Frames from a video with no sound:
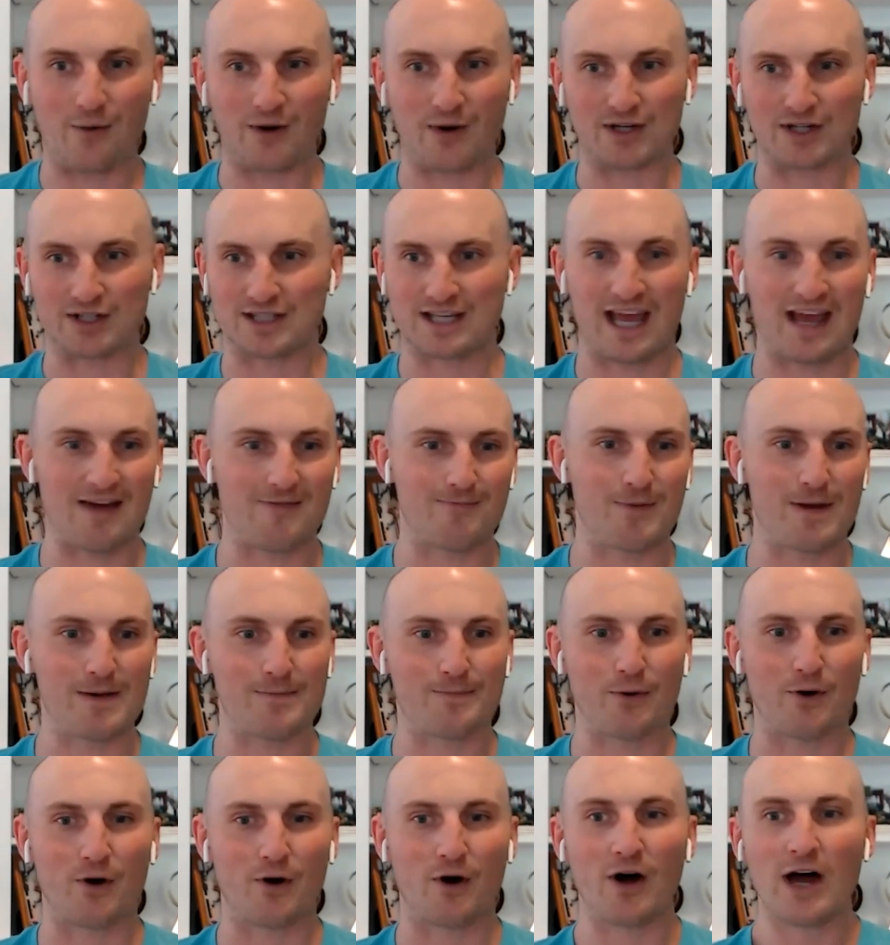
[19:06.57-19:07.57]
We just gave
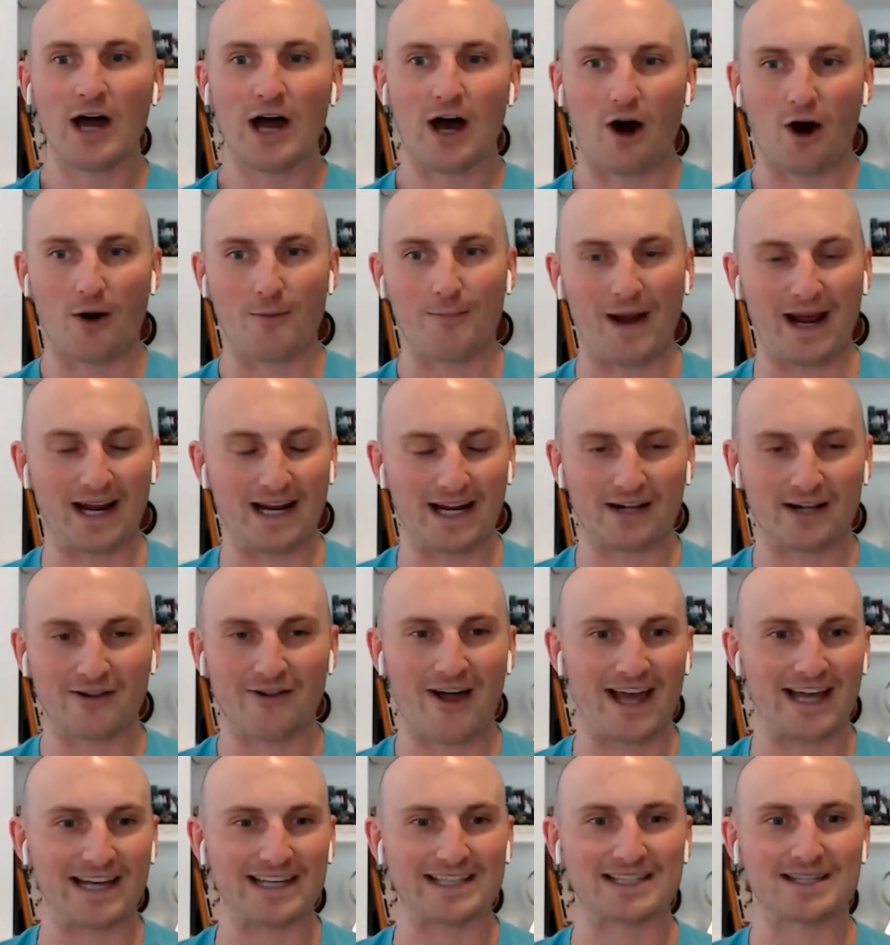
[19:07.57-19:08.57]
people, our beta
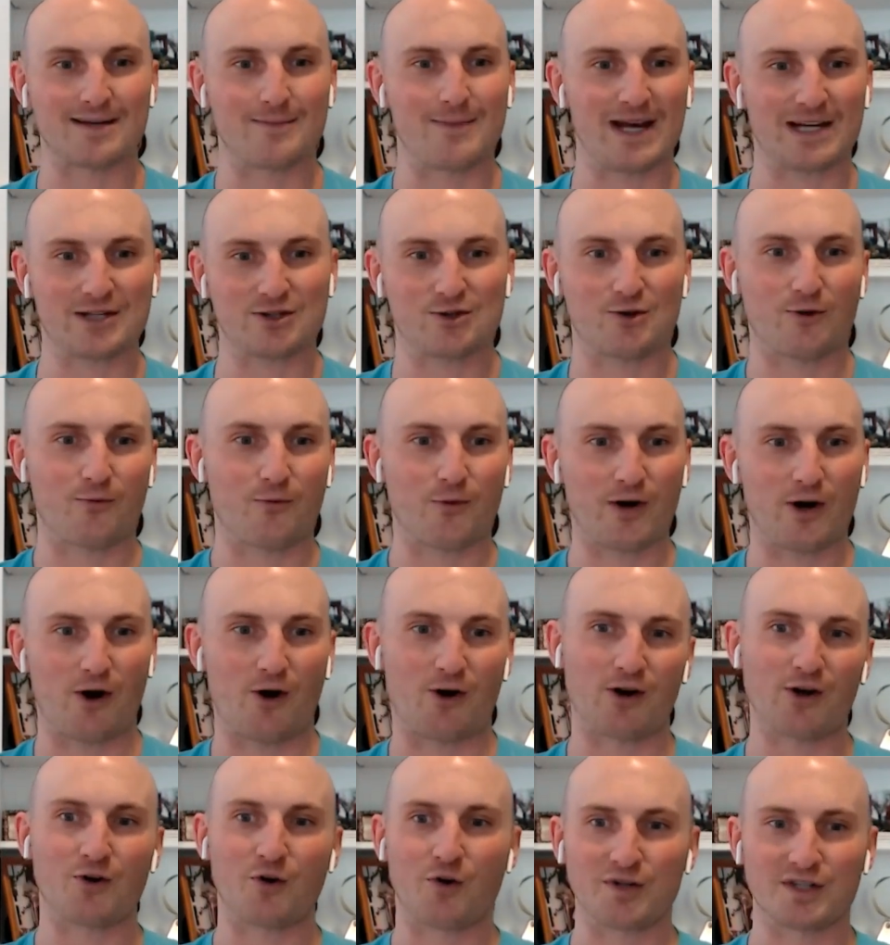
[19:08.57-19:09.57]
clients, some extra free
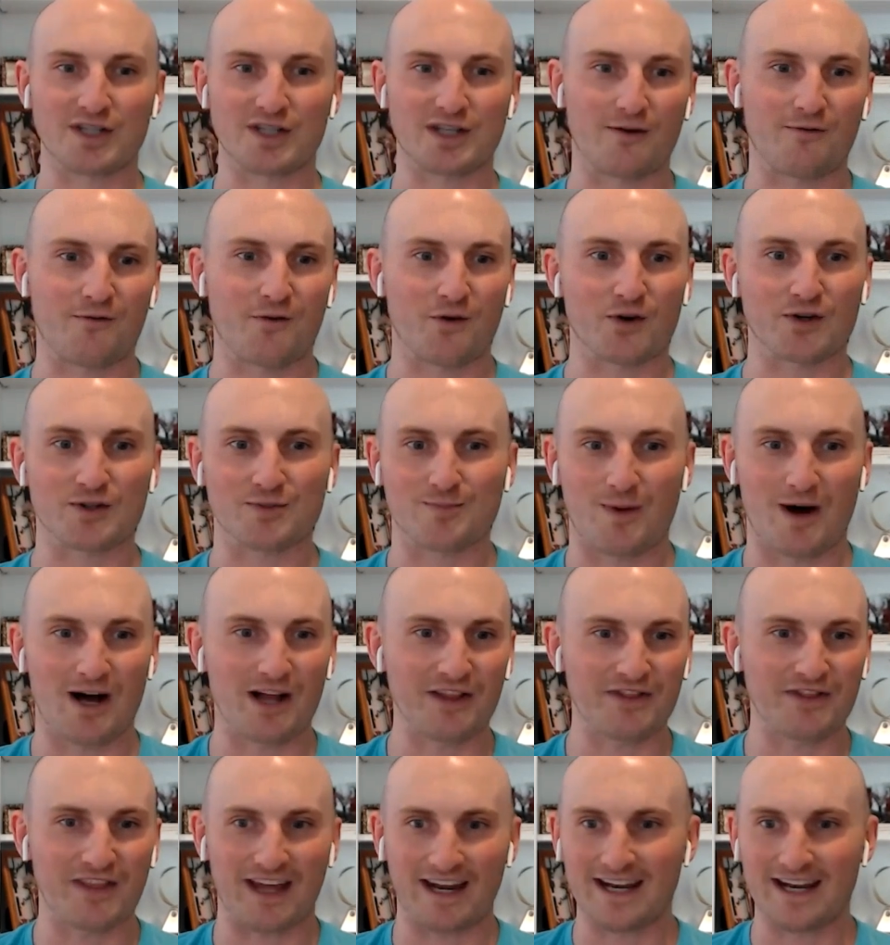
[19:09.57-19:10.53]
articles in the first month.